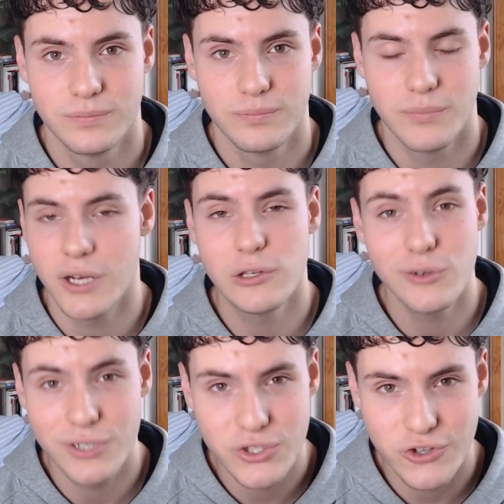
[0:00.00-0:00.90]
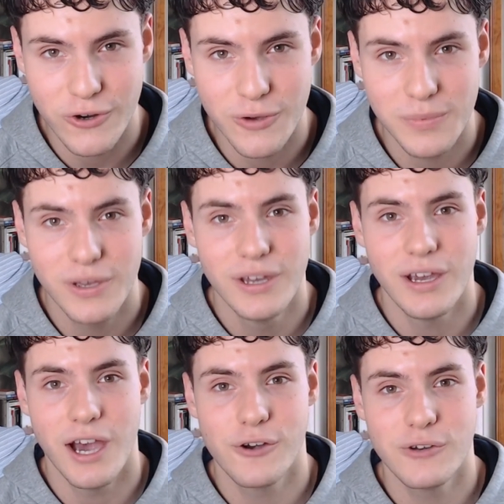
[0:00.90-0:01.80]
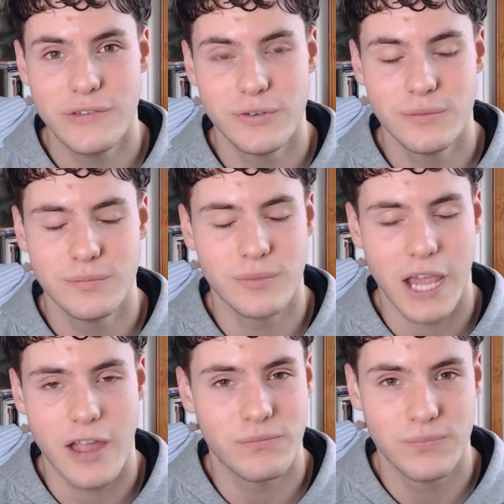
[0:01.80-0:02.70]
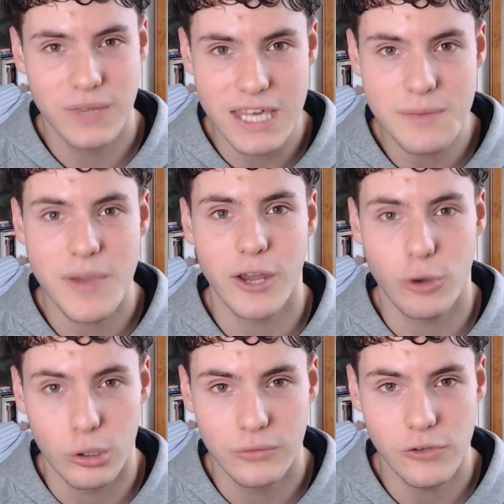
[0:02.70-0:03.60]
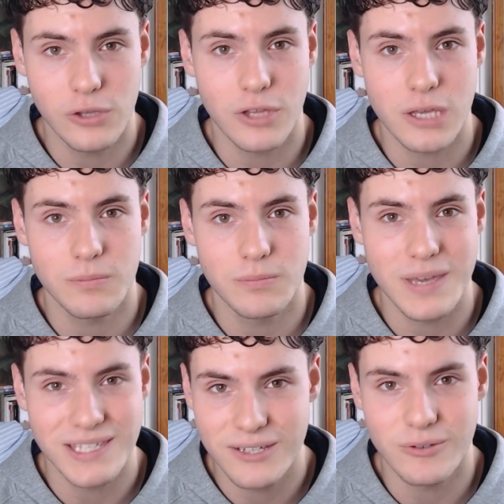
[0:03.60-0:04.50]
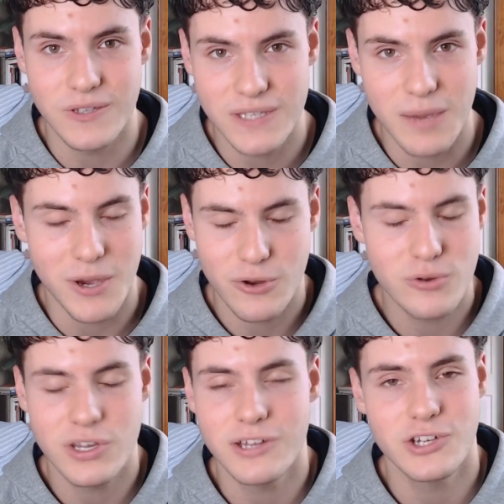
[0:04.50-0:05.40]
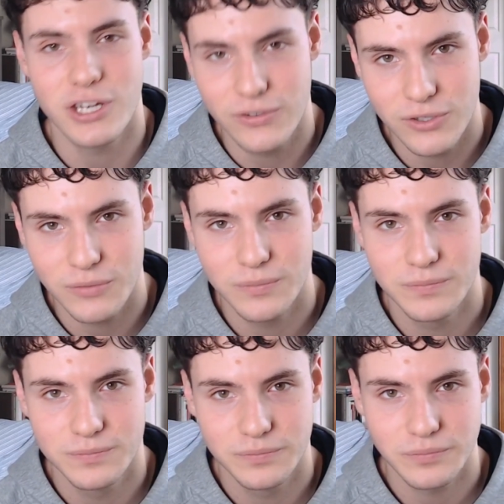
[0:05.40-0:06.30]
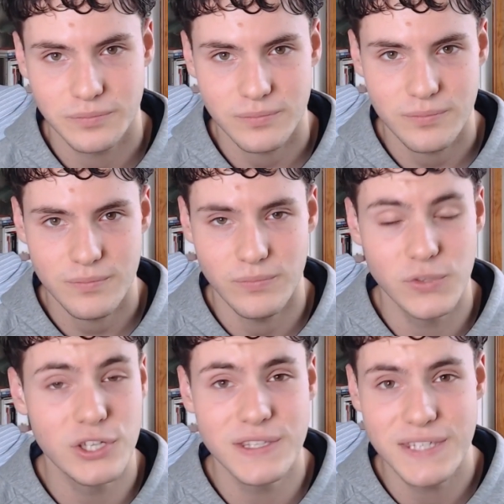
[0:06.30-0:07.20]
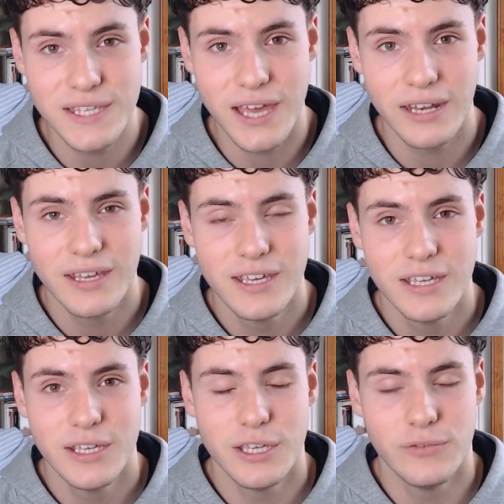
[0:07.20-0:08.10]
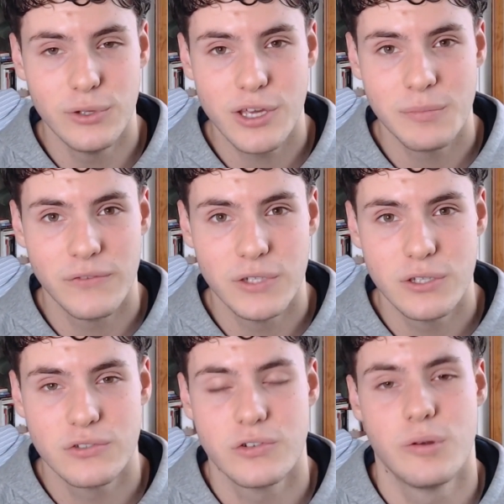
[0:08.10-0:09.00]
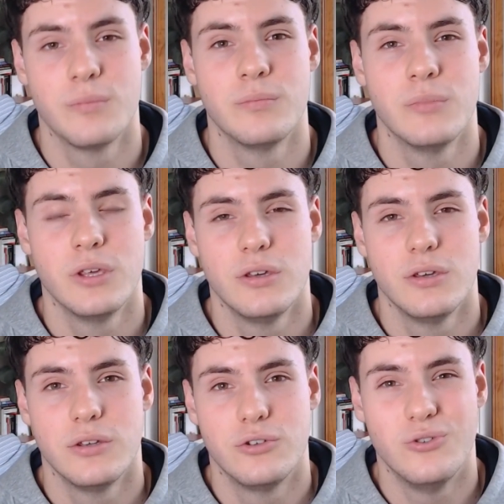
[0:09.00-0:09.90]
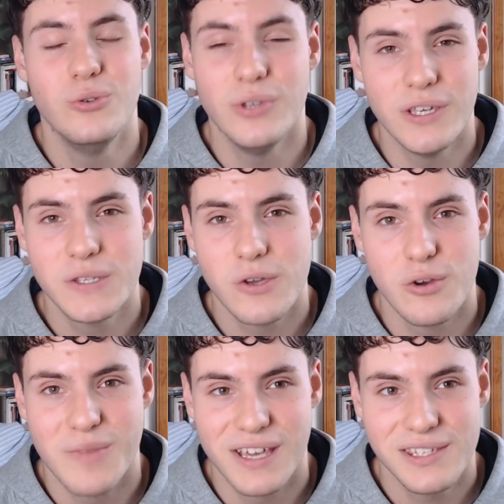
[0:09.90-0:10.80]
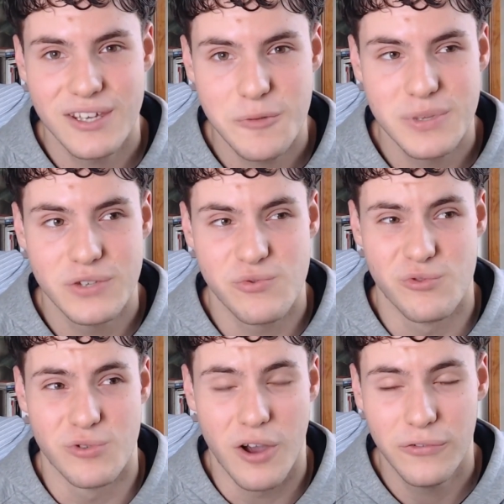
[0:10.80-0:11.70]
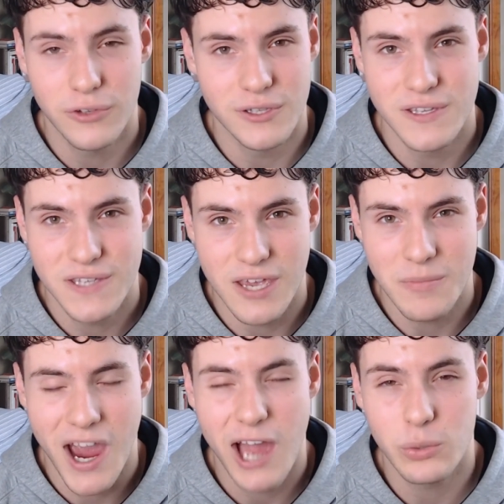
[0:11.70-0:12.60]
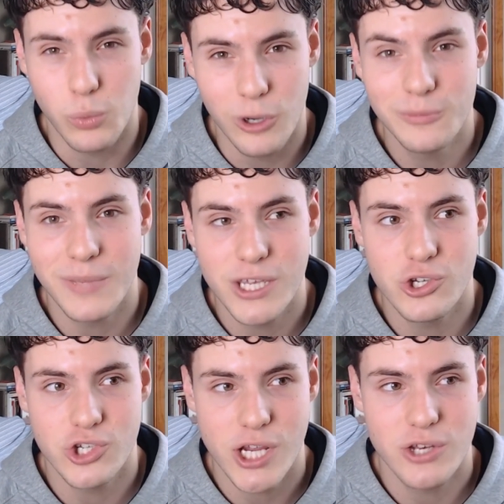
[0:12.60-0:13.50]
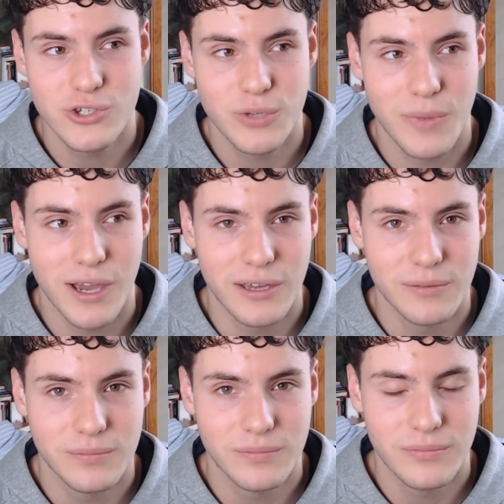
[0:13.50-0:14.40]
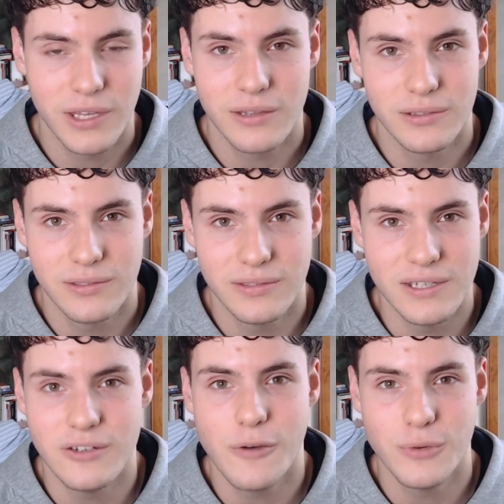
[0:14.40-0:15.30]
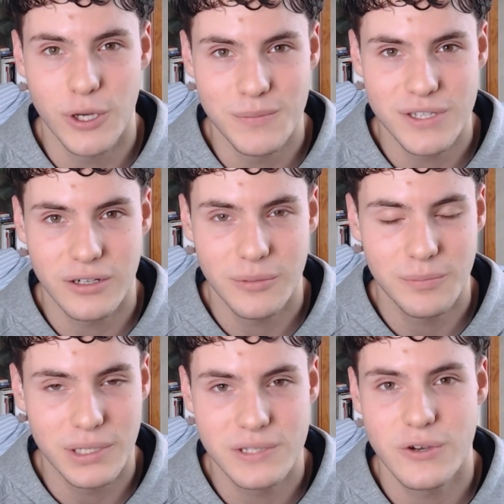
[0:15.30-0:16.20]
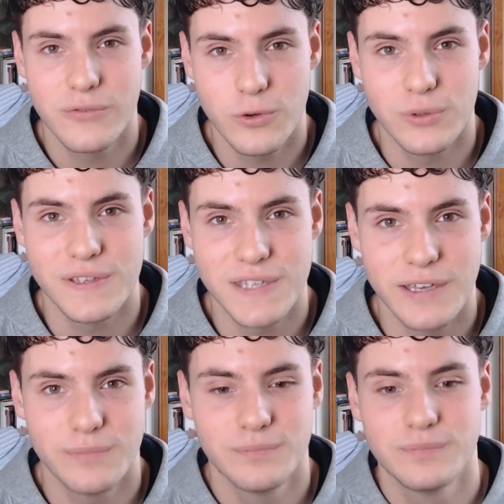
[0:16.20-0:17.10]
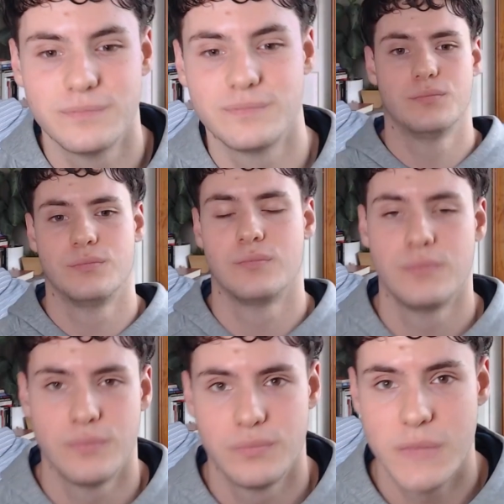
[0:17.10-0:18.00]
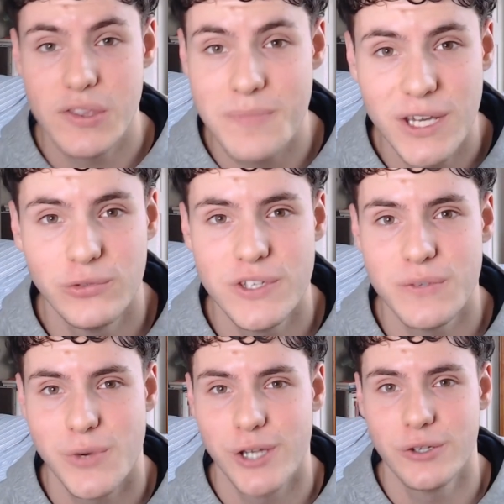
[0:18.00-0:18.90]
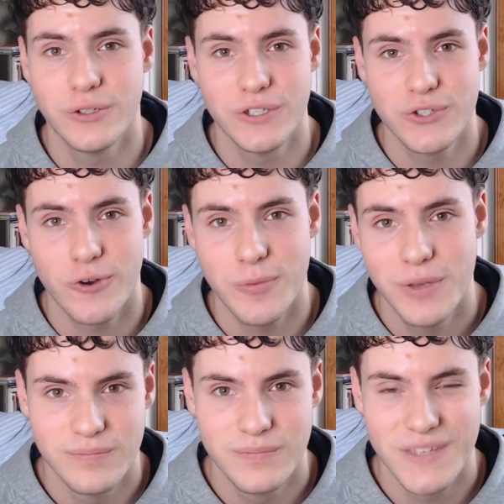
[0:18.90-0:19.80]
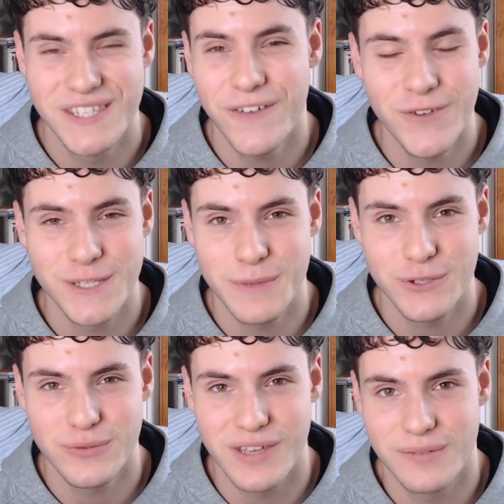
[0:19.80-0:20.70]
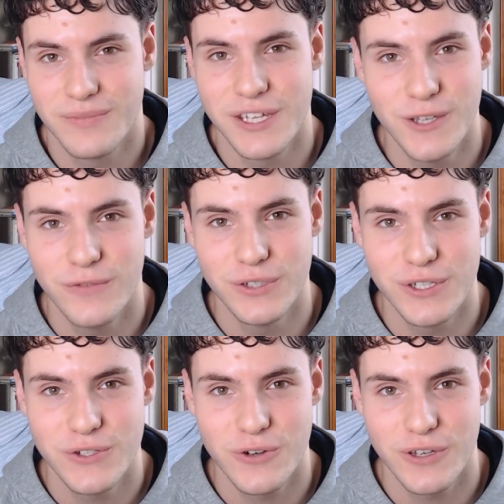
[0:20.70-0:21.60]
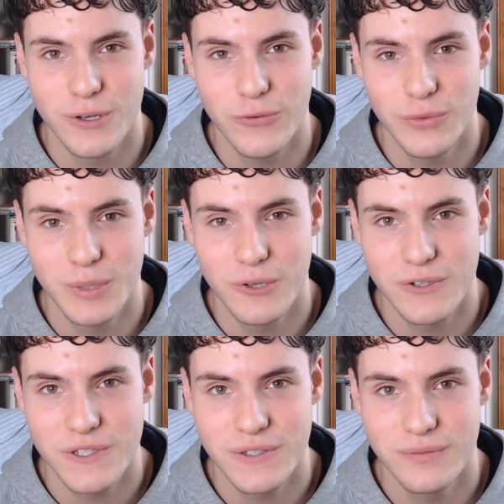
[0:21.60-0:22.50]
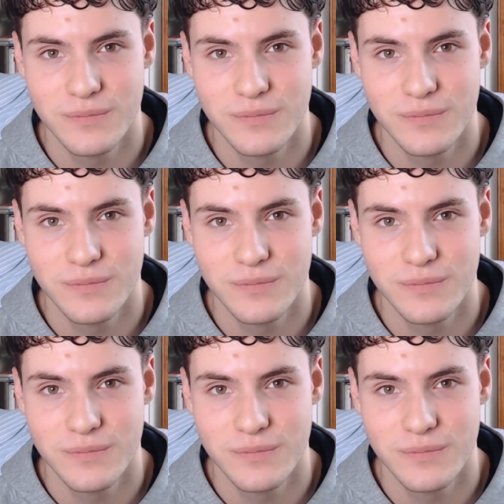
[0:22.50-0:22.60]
But I don't distro hop. I don't even like, I keep my config like basically the same. I don't touch anything. You can see that if you look at my videos from 2 years ago, my setup is roughly the same. I had one major change to my like DWM setup, but it's overall the same. Now, the main reason why I don't distro hop, there's nothing special that any other distro can offer me, honestly.